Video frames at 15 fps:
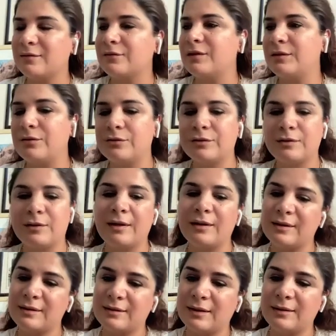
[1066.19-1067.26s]
reduced
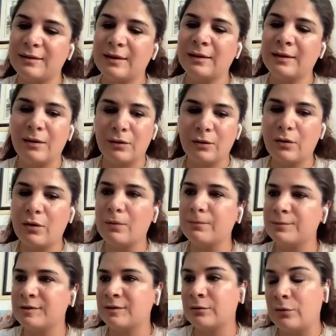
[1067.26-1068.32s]
anesthetic
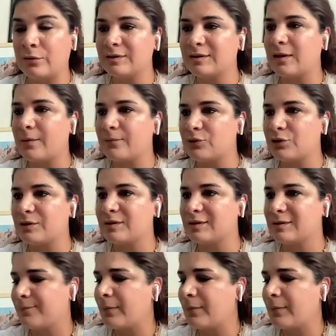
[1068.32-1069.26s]
consumptions.